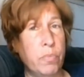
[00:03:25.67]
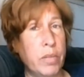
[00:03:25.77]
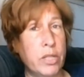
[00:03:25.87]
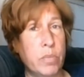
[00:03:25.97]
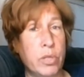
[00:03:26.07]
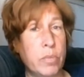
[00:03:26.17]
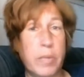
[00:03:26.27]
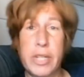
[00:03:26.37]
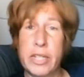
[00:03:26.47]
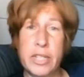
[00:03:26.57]
bud sports
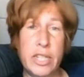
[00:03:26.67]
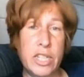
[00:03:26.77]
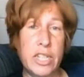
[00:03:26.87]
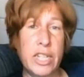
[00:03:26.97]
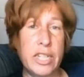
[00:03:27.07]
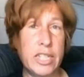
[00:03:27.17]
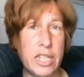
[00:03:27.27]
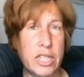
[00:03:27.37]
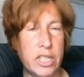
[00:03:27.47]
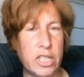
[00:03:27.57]
because they didn't
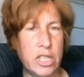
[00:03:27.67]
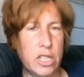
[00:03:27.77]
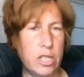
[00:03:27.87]
exist.